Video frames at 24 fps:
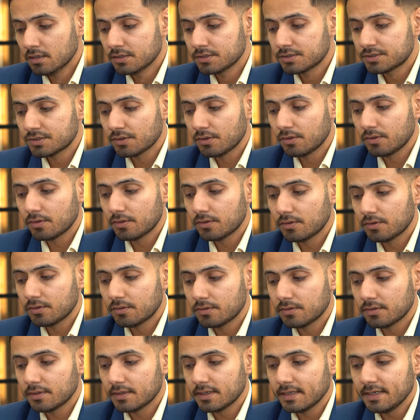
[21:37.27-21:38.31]
So
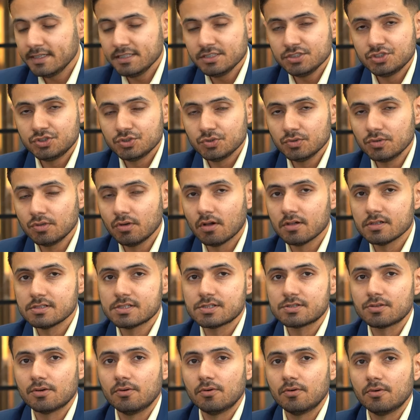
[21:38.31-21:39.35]
in June
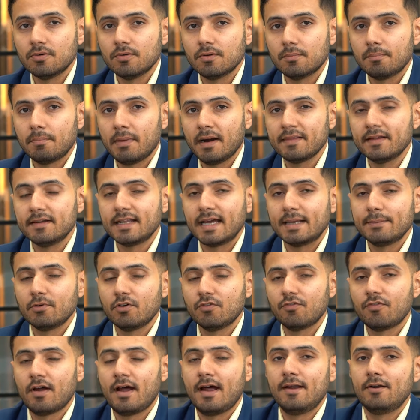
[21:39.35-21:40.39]
also, by the time
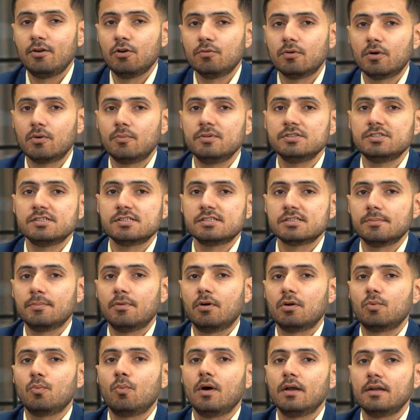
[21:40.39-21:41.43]
of handover, which is
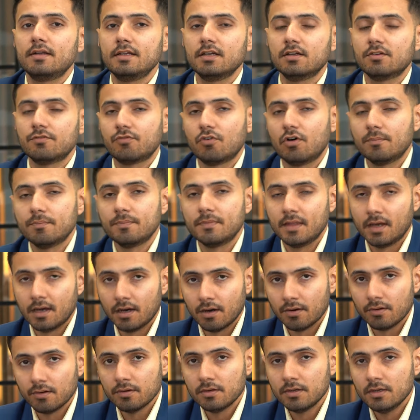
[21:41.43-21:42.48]
about 1 year from
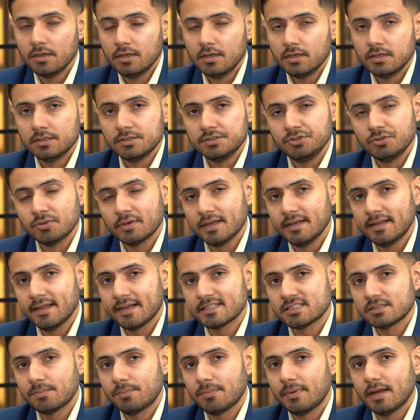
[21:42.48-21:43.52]
now, you can
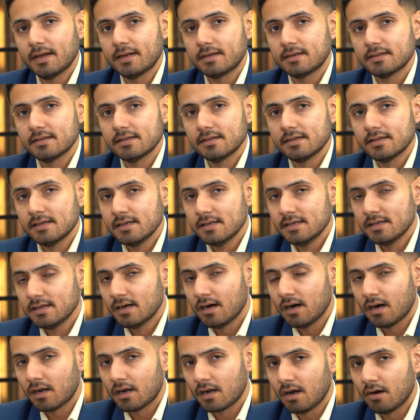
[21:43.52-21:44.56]
expect
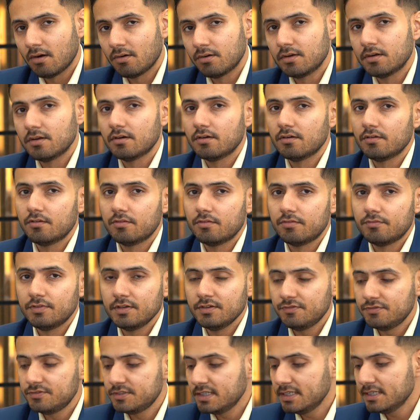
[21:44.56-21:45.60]
around
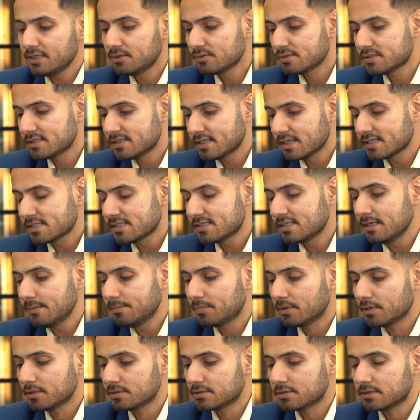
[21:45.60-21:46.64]
50 to
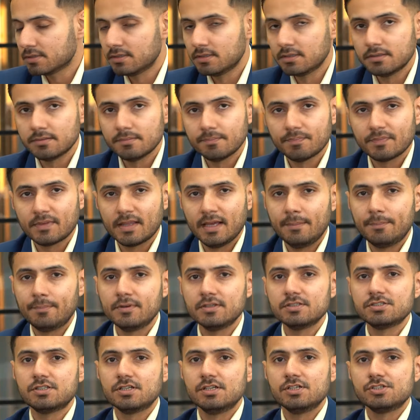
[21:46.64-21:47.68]
60%
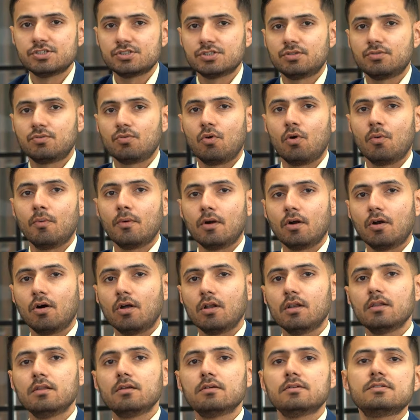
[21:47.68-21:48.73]
appreciation
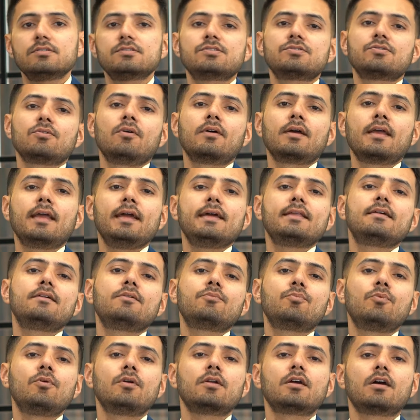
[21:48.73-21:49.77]
overall. So again,
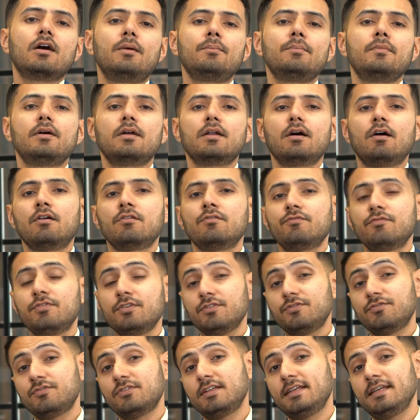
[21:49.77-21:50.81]
it would come around
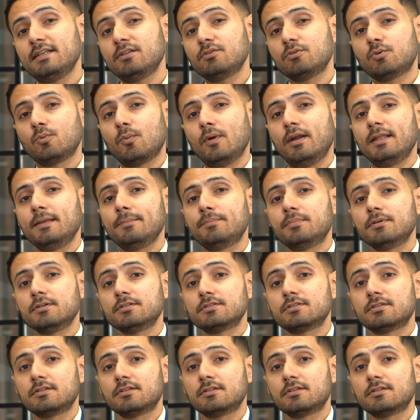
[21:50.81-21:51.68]
15 to 20%